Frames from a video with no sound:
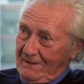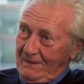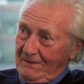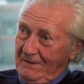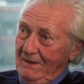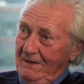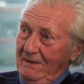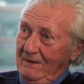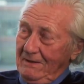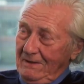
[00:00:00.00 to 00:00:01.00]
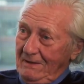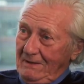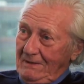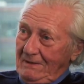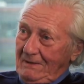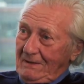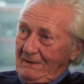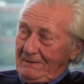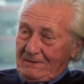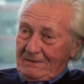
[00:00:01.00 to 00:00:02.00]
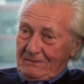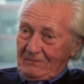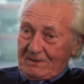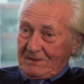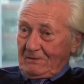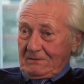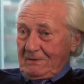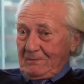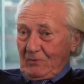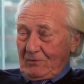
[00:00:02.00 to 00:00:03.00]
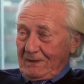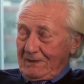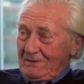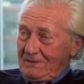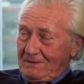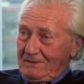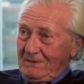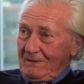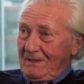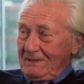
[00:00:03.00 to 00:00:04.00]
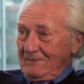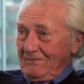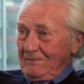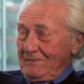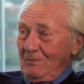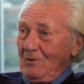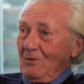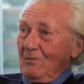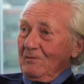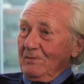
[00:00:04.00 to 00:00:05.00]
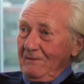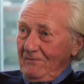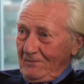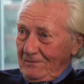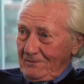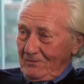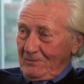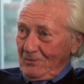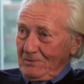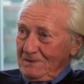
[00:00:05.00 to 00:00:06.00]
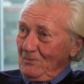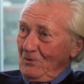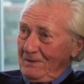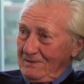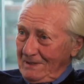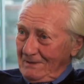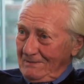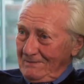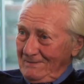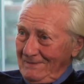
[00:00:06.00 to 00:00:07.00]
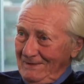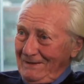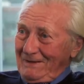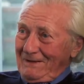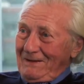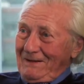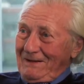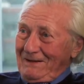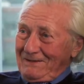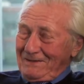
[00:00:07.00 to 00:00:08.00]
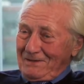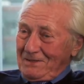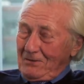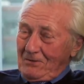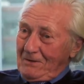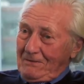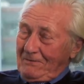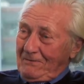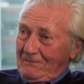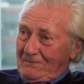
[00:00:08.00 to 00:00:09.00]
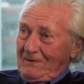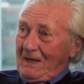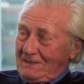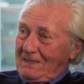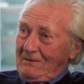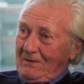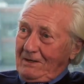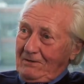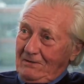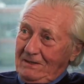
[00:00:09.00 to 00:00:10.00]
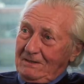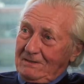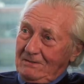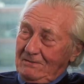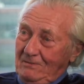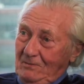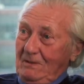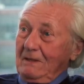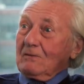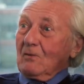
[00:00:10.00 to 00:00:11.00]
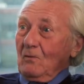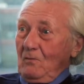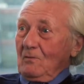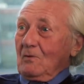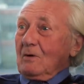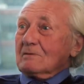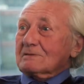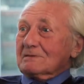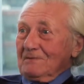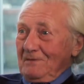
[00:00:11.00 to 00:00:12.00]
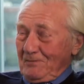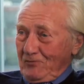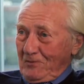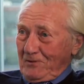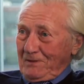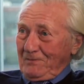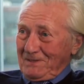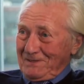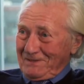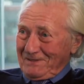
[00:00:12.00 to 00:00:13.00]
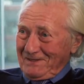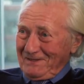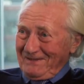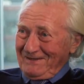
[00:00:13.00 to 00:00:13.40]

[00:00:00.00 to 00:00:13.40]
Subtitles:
the other 9. And we sold the boarding house a year later for double what we paid for it, and we bought a small hotel. And so that's how I got into, in quotes, the property business.